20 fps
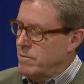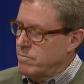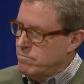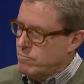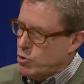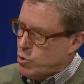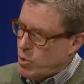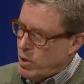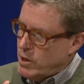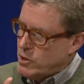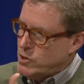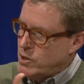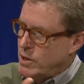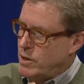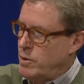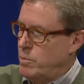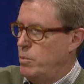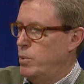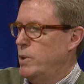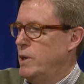crossing
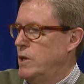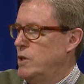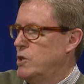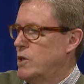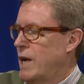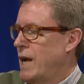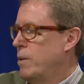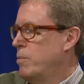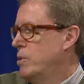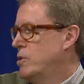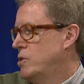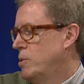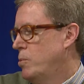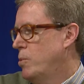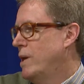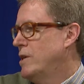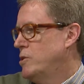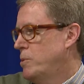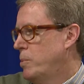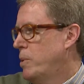the bridge came with some
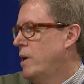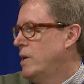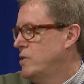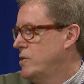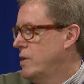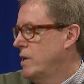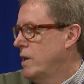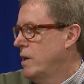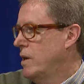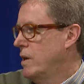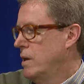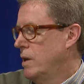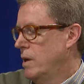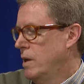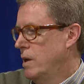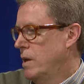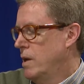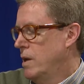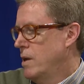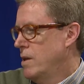reciprocity.
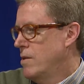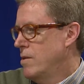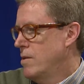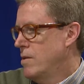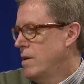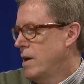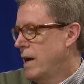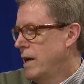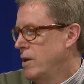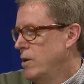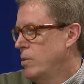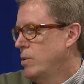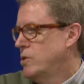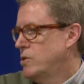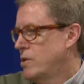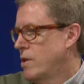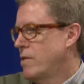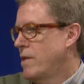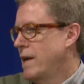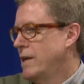I
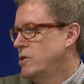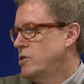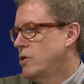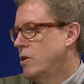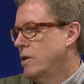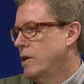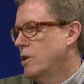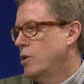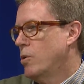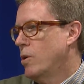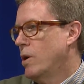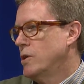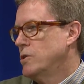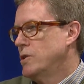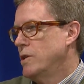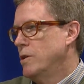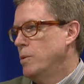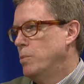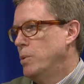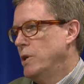noticed that they started
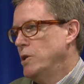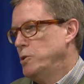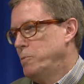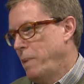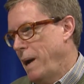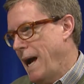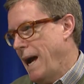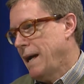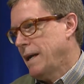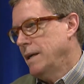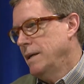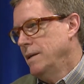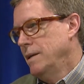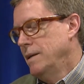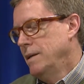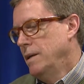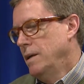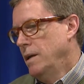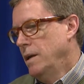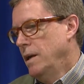crossing the bridge back.
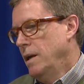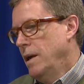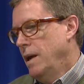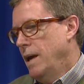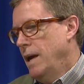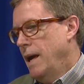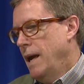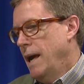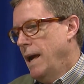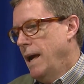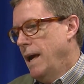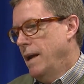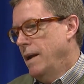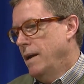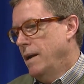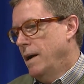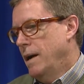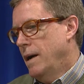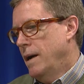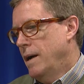
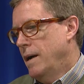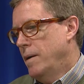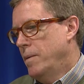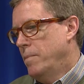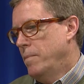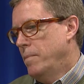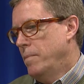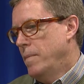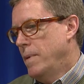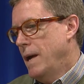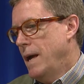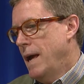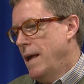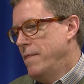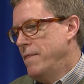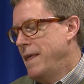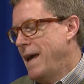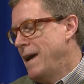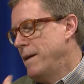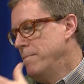And
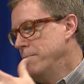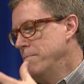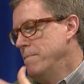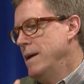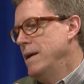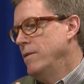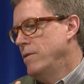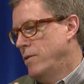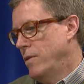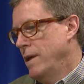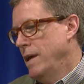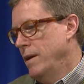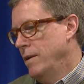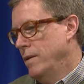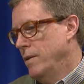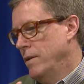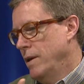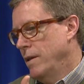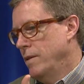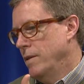that meant
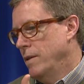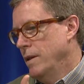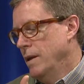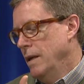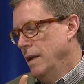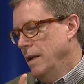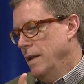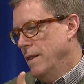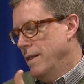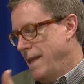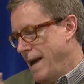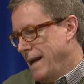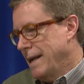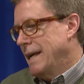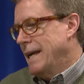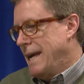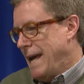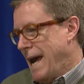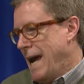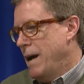then
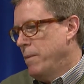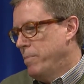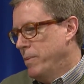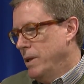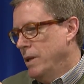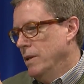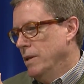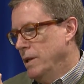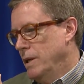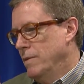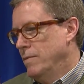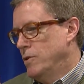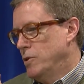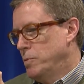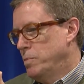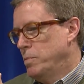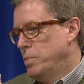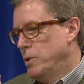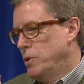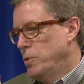that gap that lives
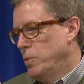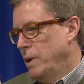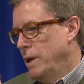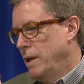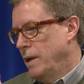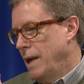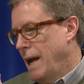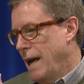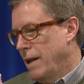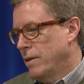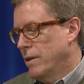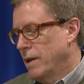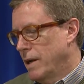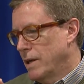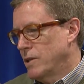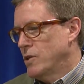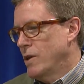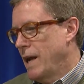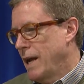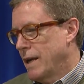between
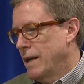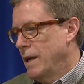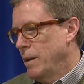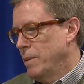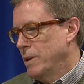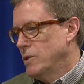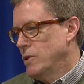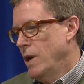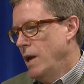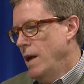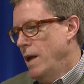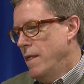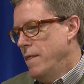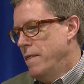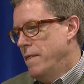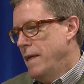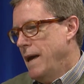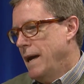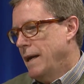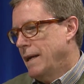athletics and academics,
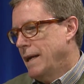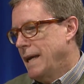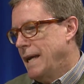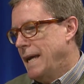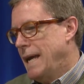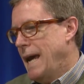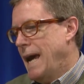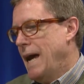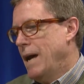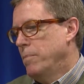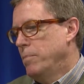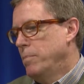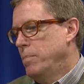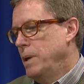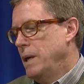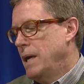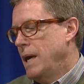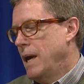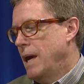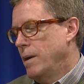that gap
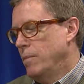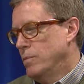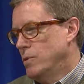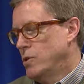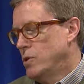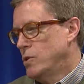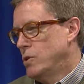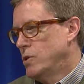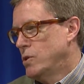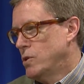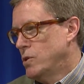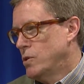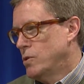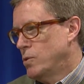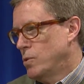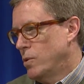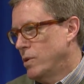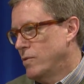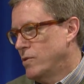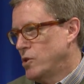became
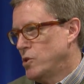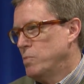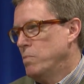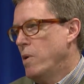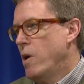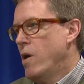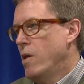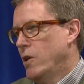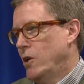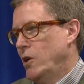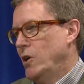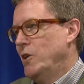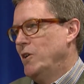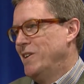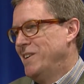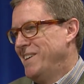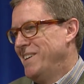sort of smaller